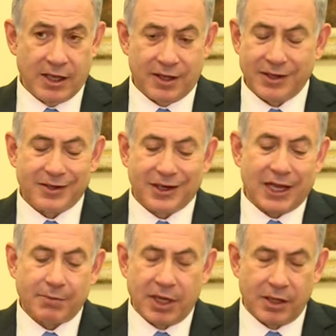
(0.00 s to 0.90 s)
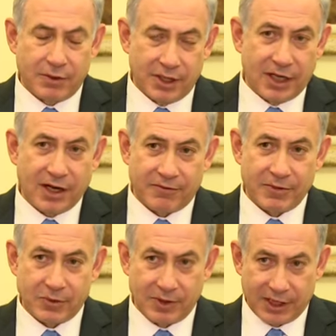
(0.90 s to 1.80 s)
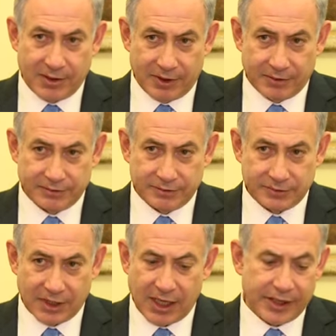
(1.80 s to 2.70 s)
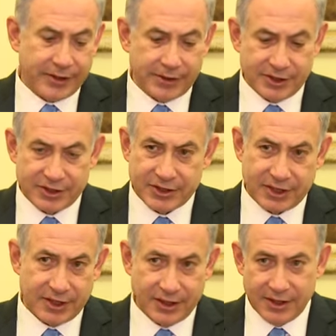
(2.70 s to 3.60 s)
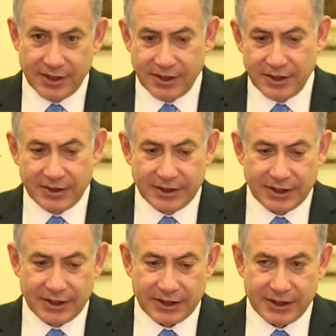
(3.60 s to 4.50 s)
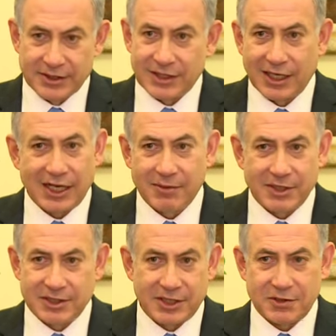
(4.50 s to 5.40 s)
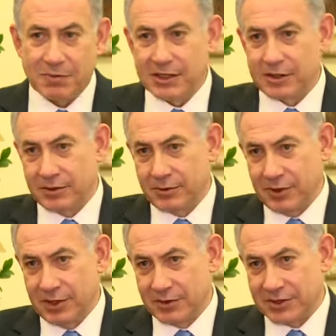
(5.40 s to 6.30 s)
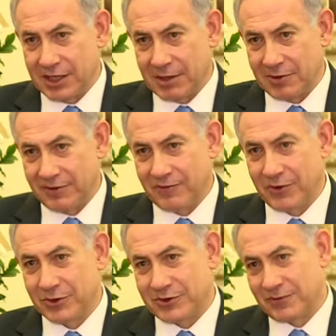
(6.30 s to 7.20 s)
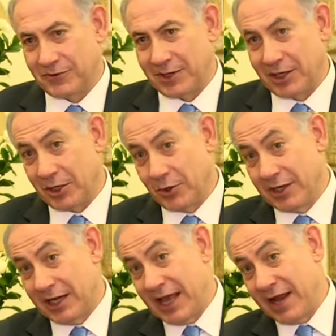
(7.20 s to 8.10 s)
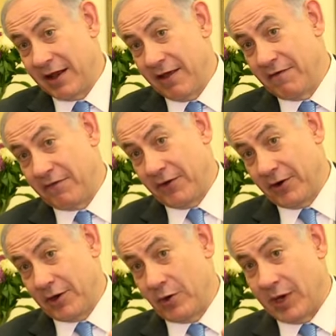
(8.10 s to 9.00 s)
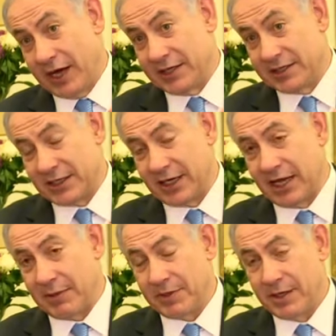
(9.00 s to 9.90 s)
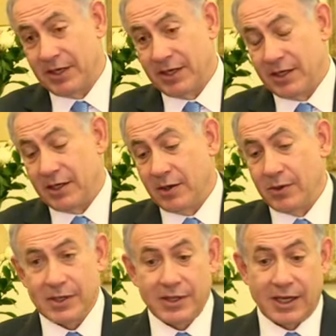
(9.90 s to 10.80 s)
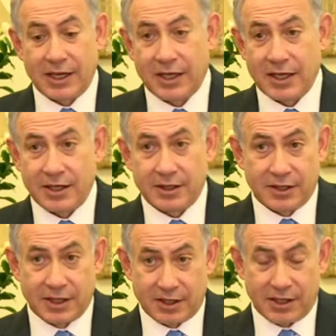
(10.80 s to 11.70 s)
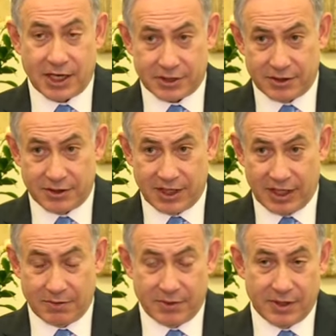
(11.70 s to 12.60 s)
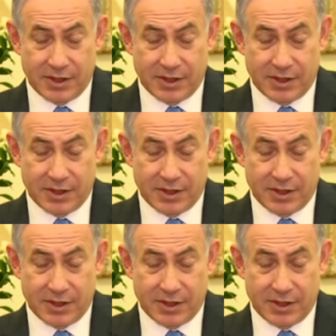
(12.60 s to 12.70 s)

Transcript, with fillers: There, there can't be a unity government with Labour. Now, I hear this, uh, uh, this claim it's just meant to reduce the number of votes for the Likud, and that further widens the gap. No one, I, I think, today in the national camp